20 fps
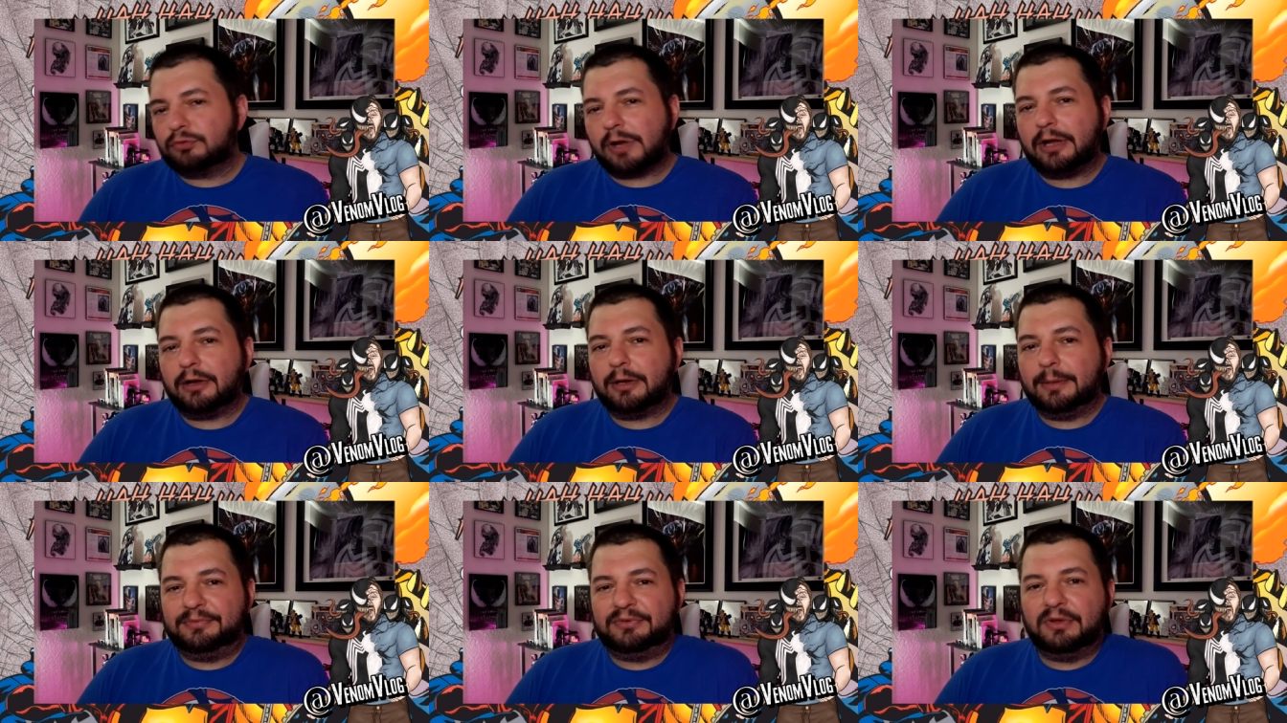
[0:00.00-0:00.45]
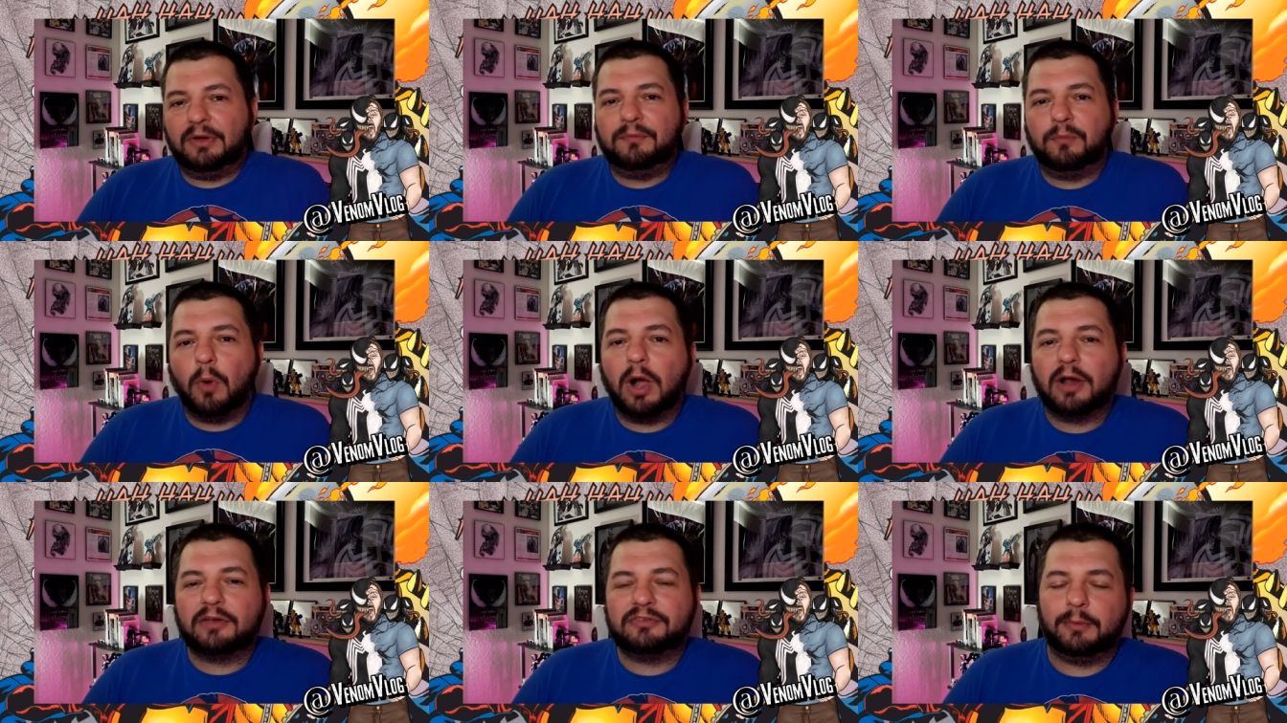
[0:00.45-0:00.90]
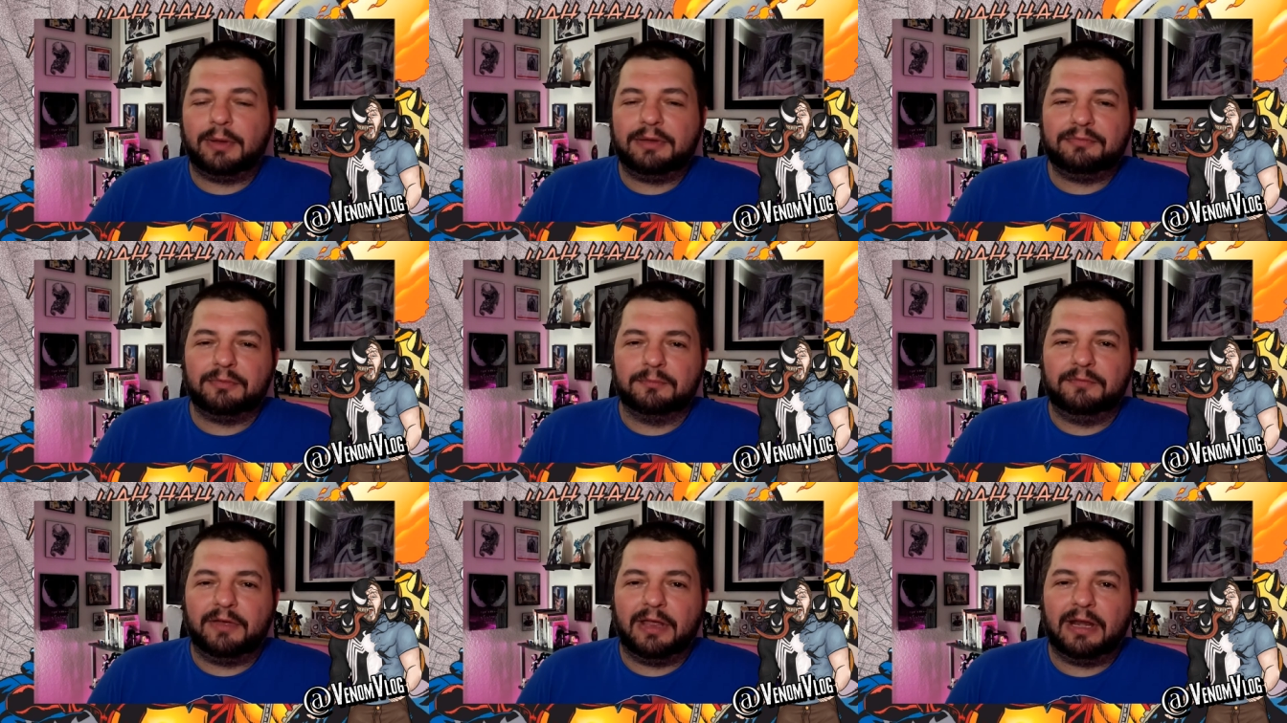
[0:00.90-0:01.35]
Rider himself walks away
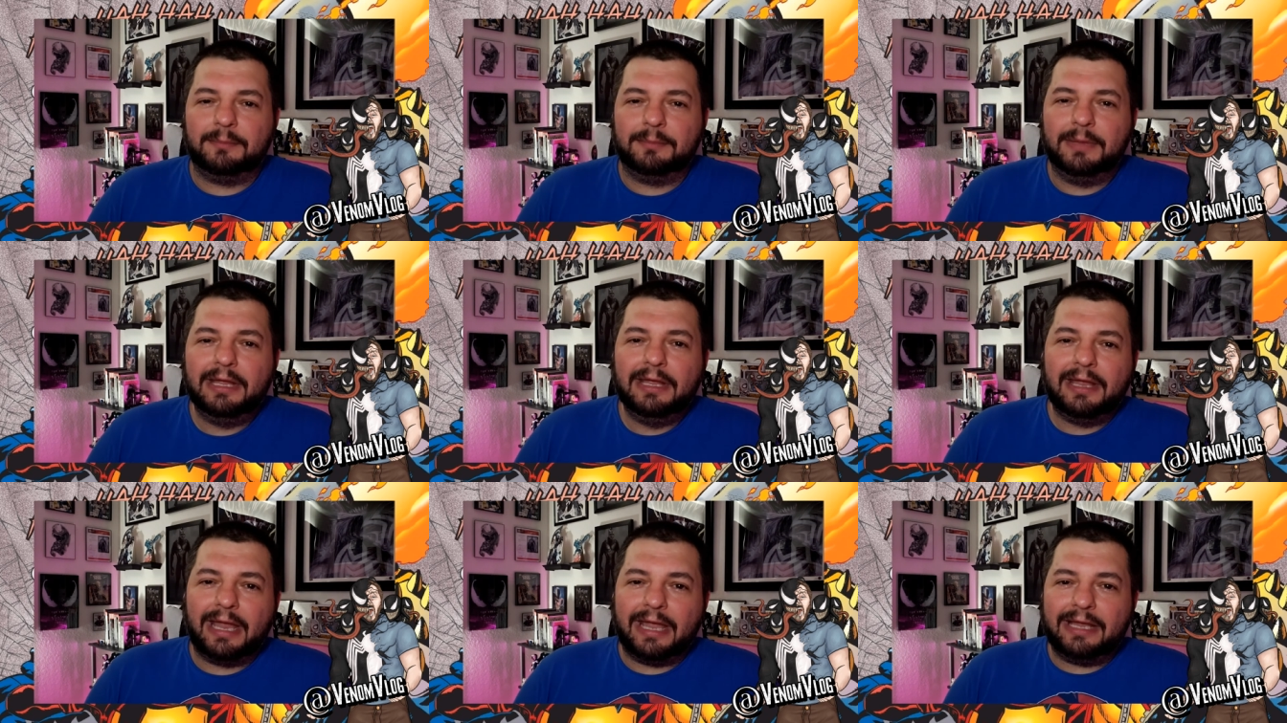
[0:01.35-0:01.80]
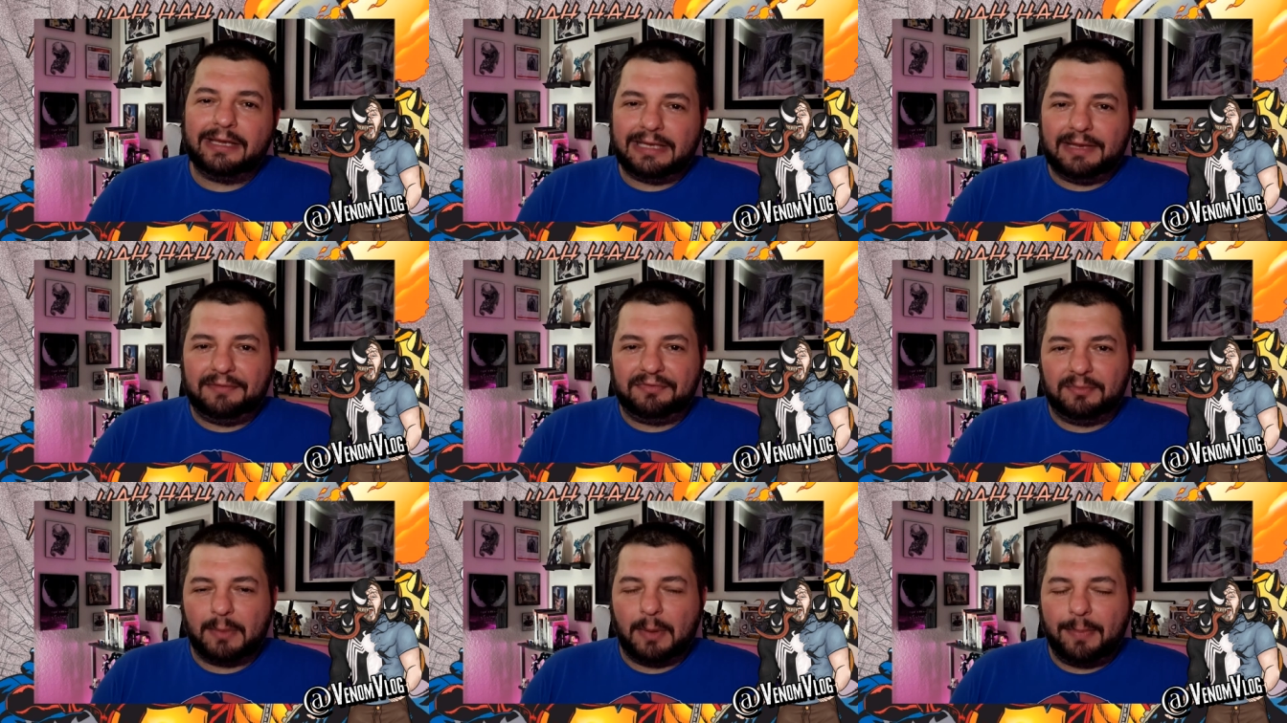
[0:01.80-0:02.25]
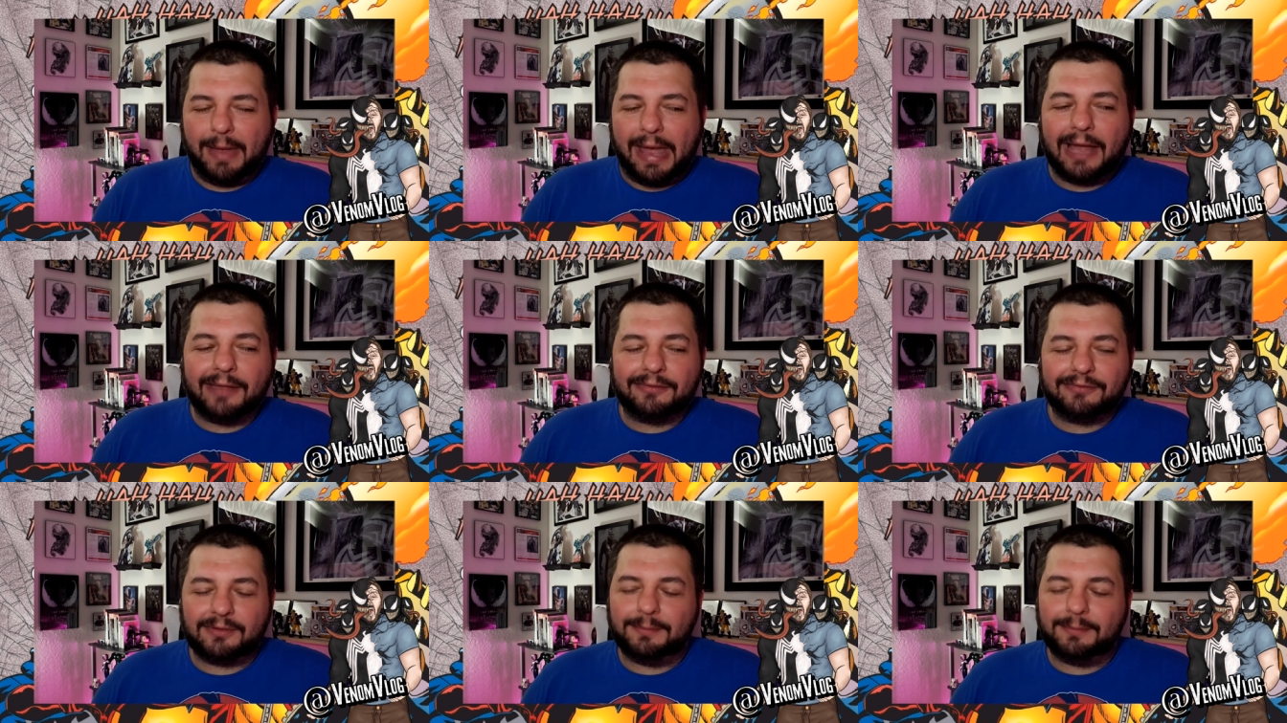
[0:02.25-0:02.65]
from Venom and gives him a pass.